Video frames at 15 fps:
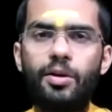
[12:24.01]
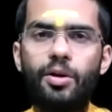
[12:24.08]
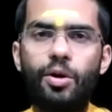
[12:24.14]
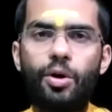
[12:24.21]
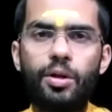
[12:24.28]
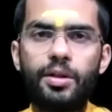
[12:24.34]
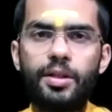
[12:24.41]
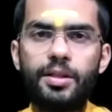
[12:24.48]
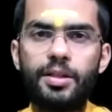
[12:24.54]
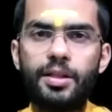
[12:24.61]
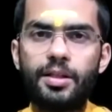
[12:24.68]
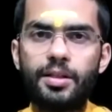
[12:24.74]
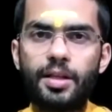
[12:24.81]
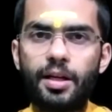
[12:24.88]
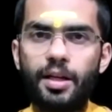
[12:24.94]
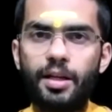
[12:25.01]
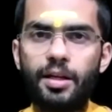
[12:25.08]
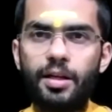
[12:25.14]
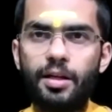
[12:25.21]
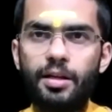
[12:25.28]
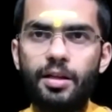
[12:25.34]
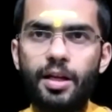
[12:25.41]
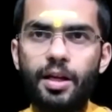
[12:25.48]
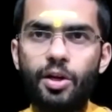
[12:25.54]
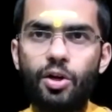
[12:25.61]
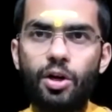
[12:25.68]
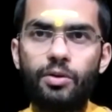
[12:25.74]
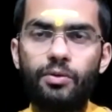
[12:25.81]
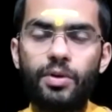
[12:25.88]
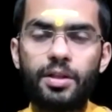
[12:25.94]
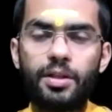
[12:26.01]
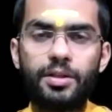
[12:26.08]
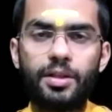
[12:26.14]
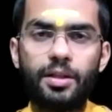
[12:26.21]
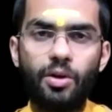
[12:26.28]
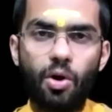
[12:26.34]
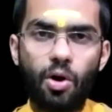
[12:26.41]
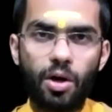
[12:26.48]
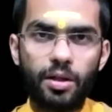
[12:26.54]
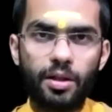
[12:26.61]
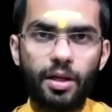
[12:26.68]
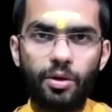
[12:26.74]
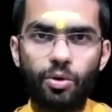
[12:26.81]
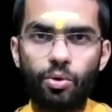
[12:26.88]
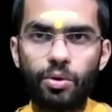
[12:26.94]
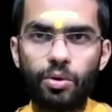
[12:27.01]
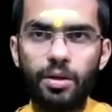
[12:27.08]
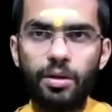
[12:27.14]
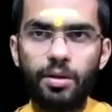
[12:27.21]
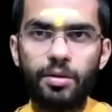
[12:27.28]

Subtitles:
All these things are inert, they cannot function on their own.